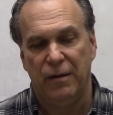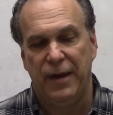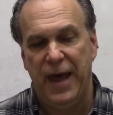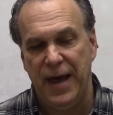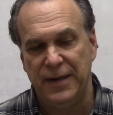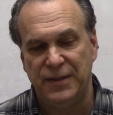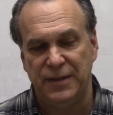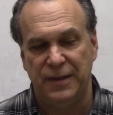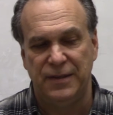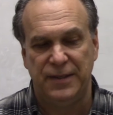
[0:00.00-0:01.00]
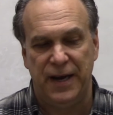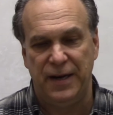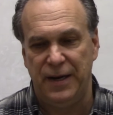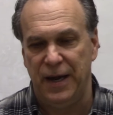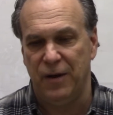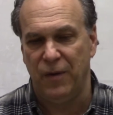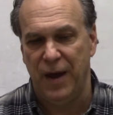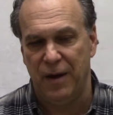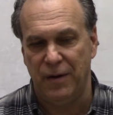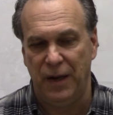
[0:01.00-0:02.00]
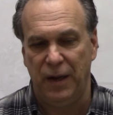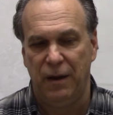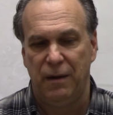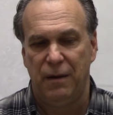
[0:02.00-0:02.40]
case in San Diego County